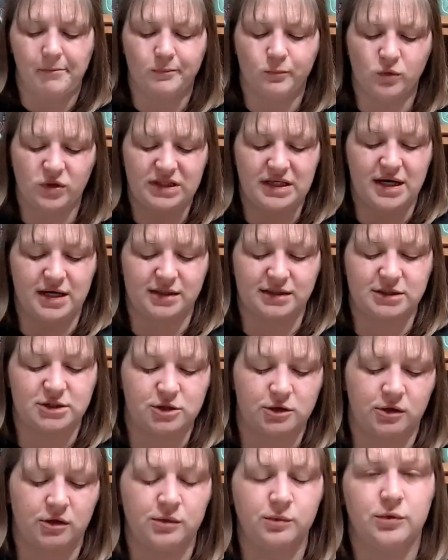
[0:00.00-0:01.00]
what the heck it's
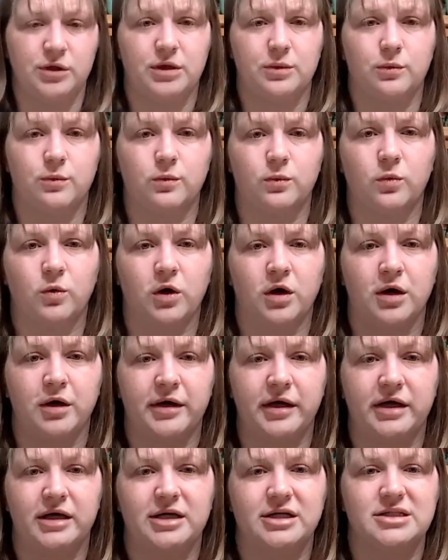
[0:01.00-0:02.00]
called when a
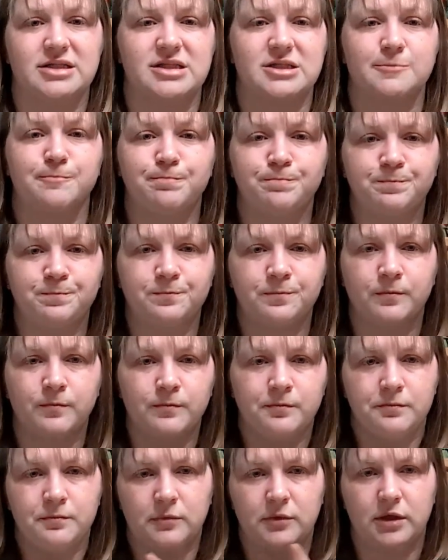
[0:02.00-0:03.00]
word is,
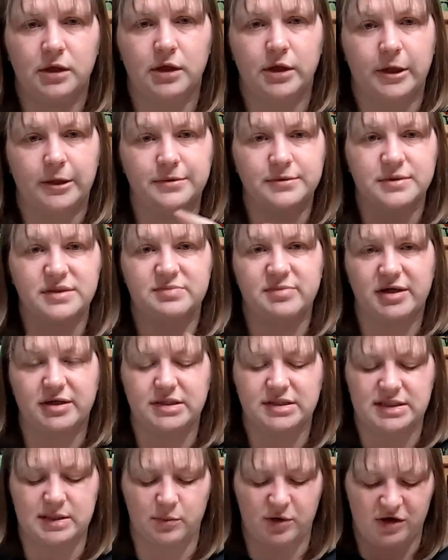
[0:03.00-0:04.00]
you know, spelled
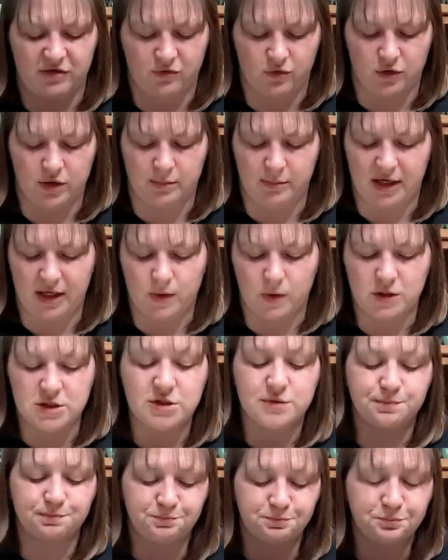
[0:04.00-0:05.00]
the same way forward and
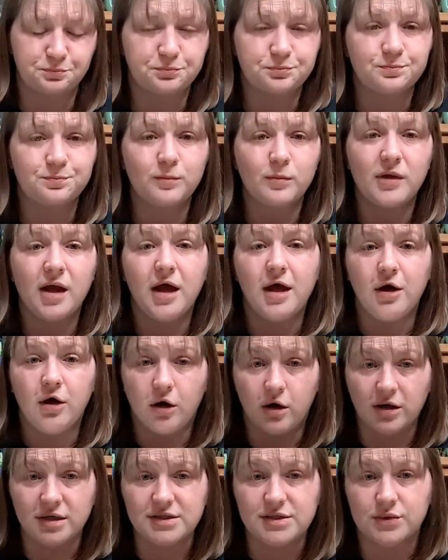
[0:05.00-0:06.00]
backwards. And
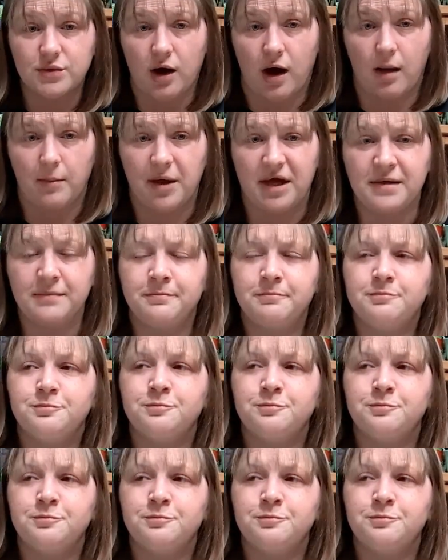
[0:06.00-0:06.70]
also comment